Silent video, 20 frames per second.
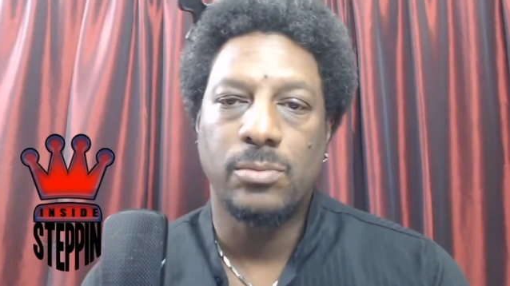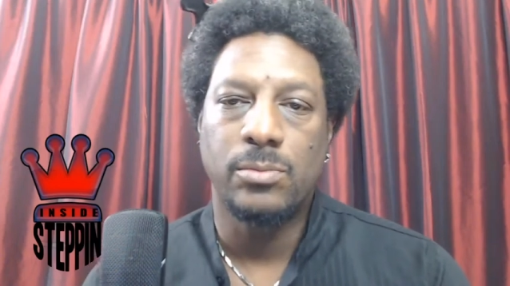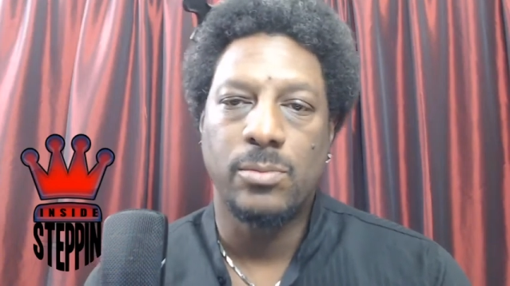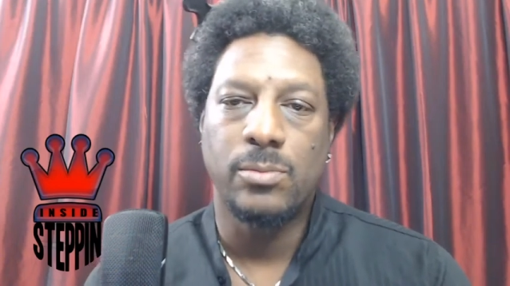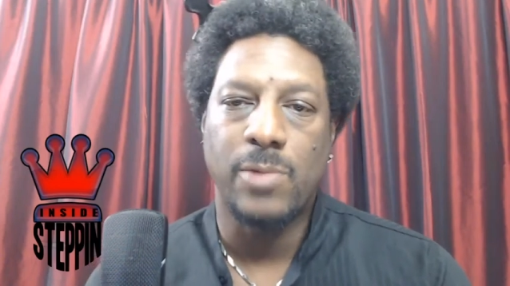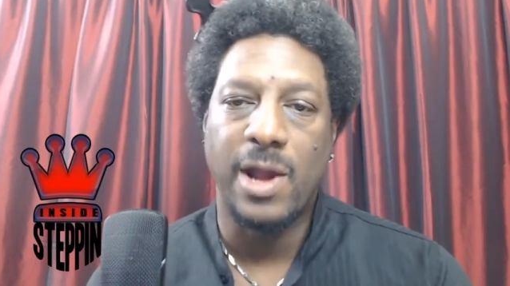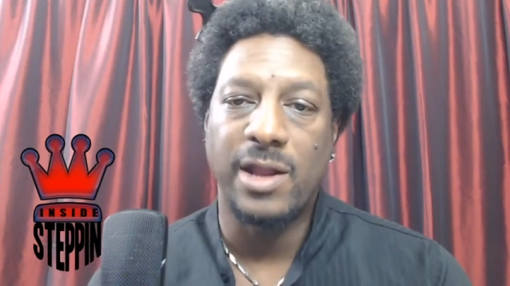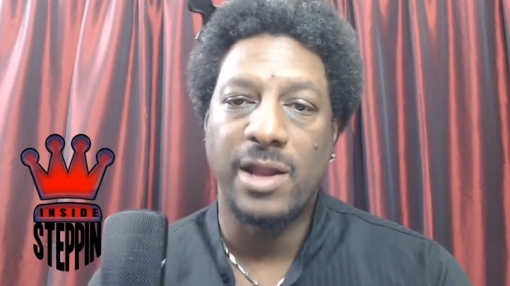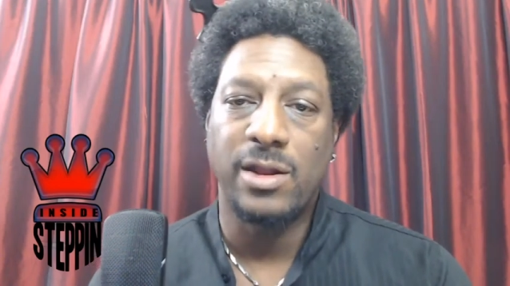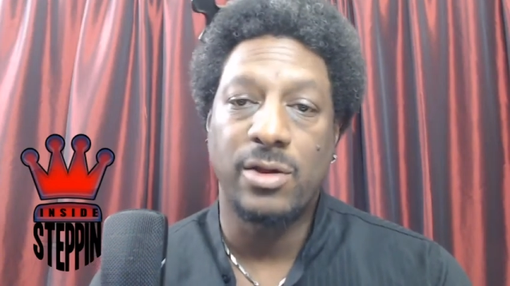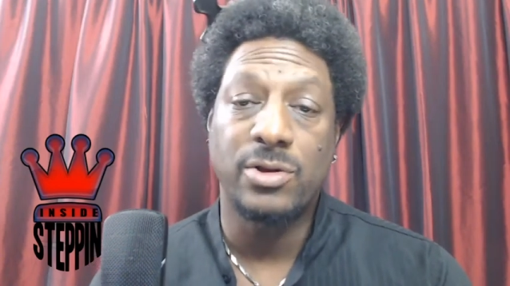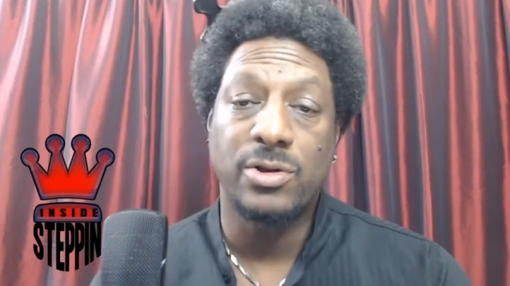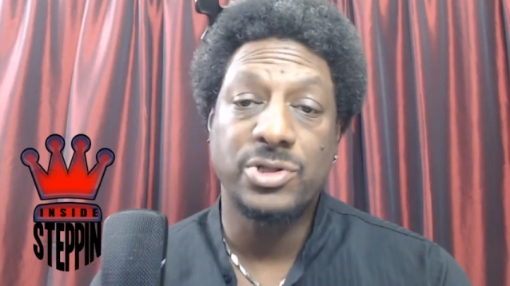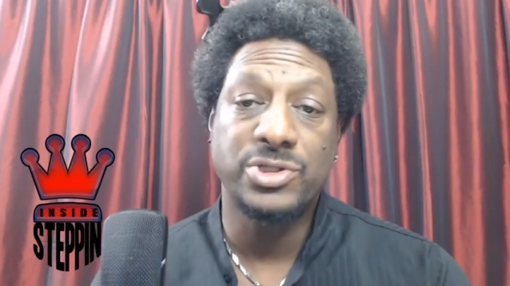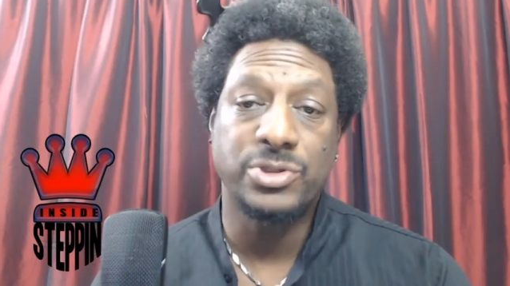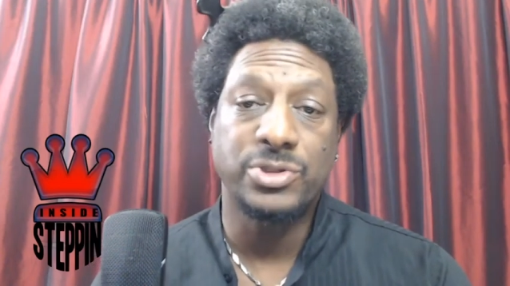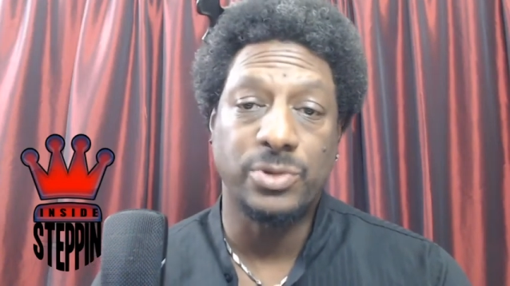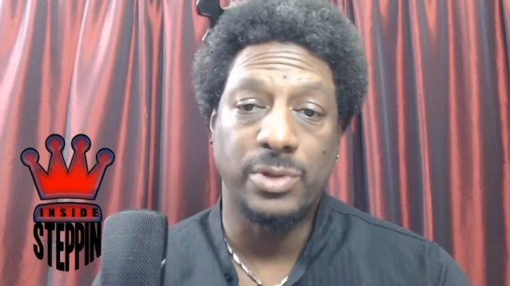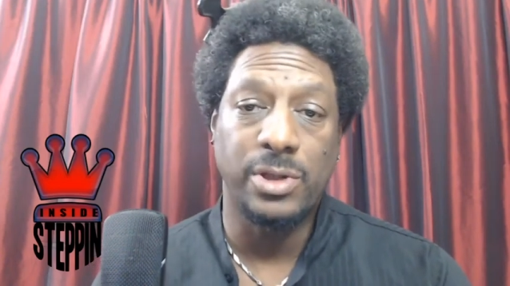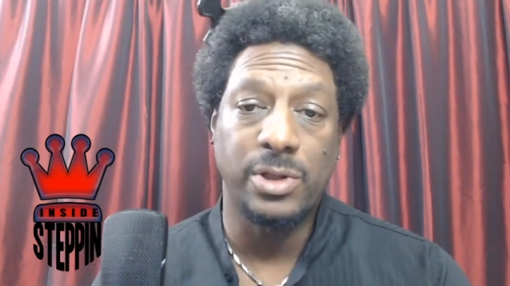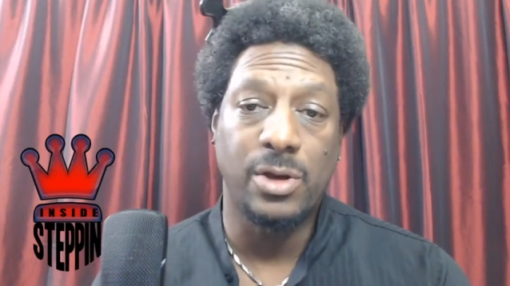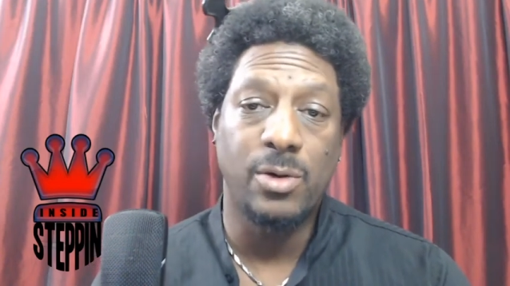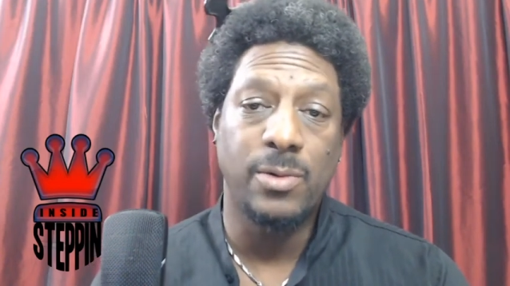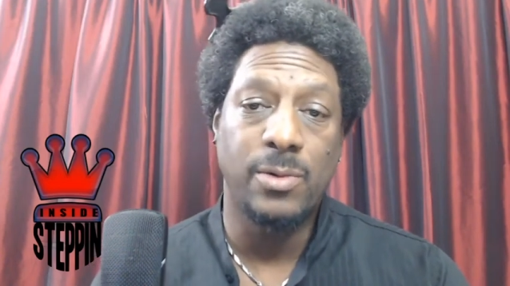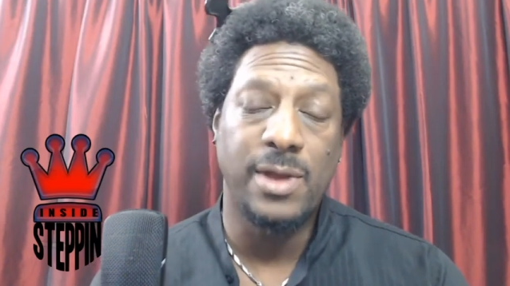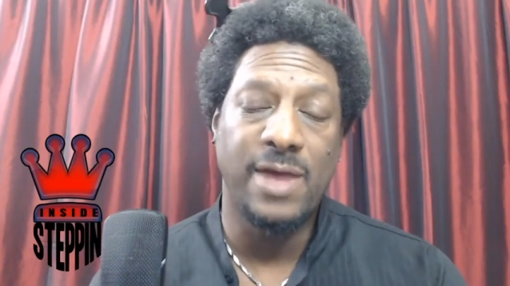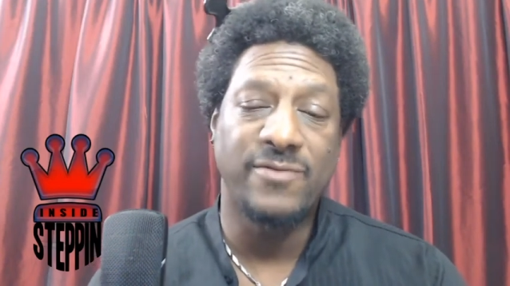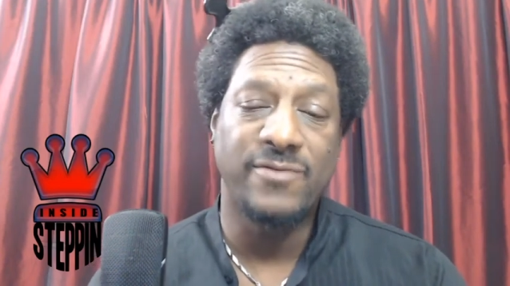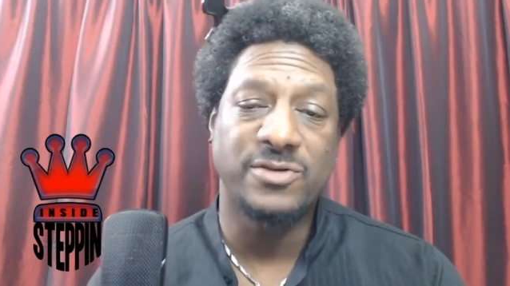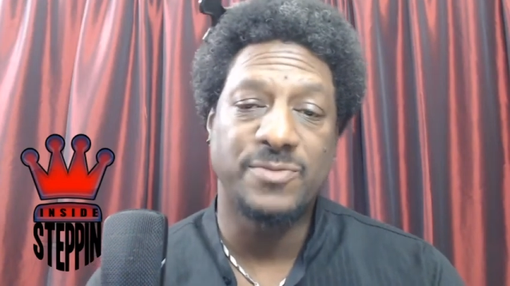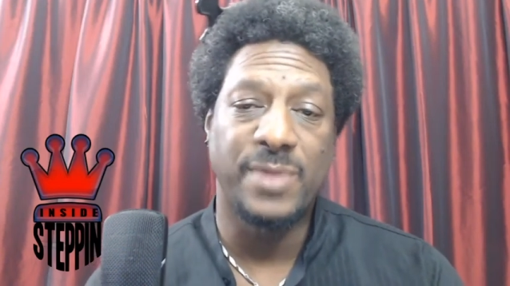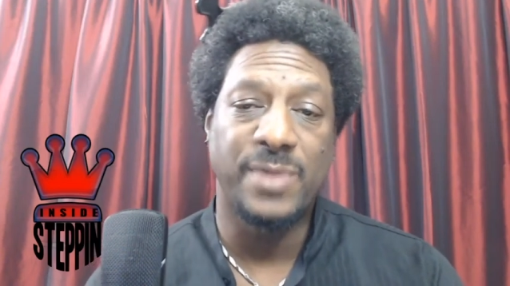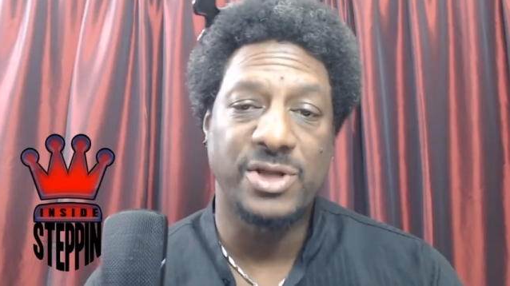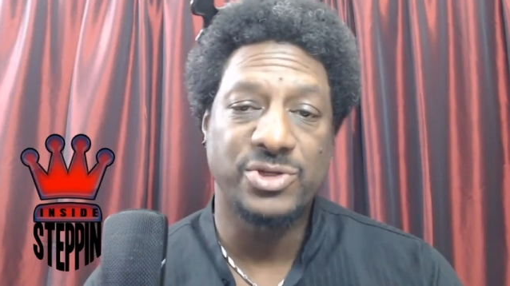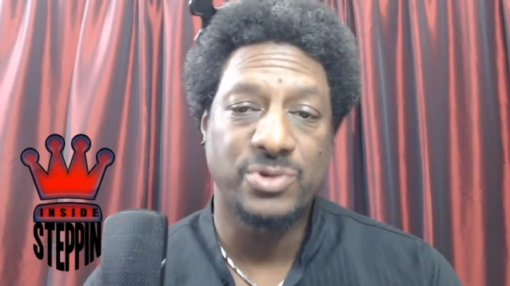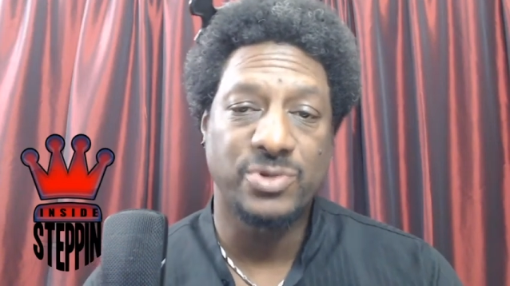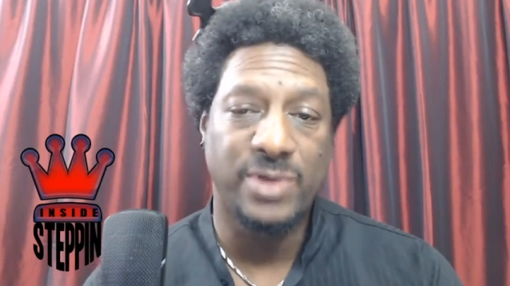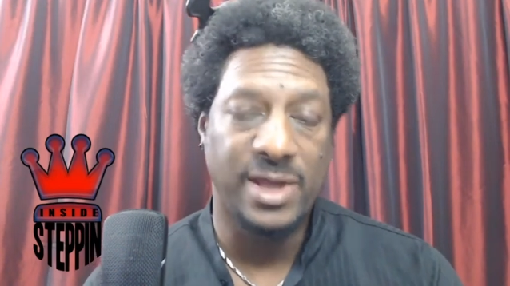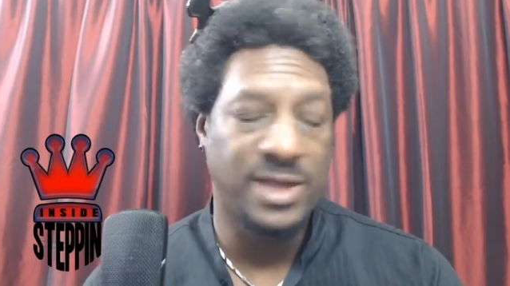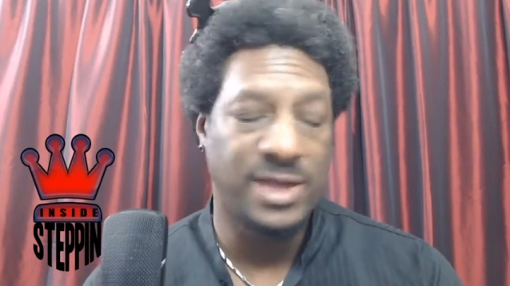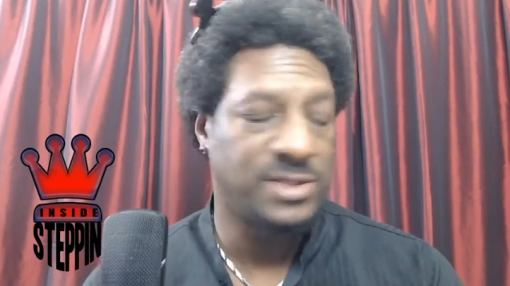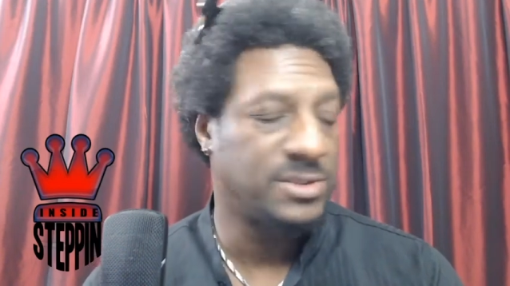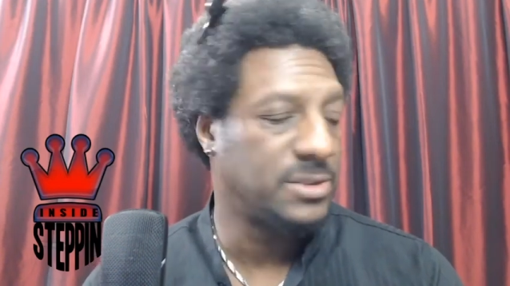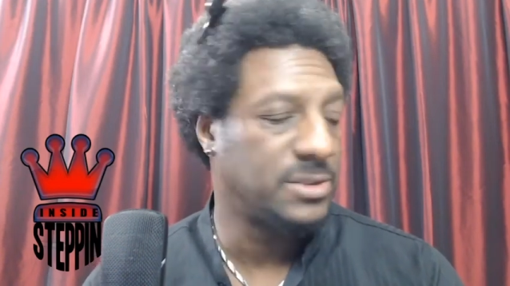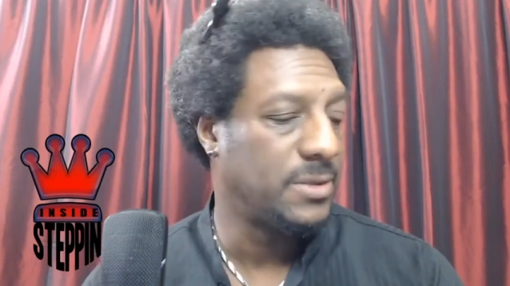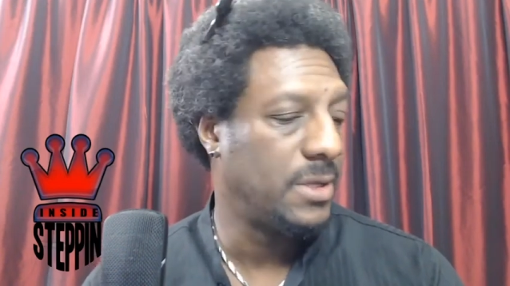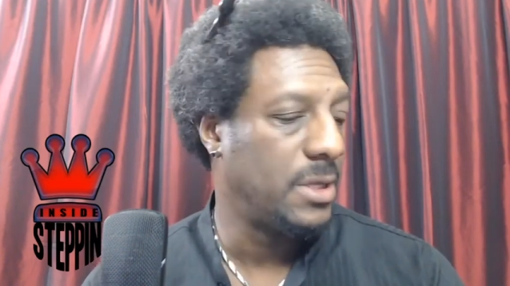right here in the studio. We have a special guest,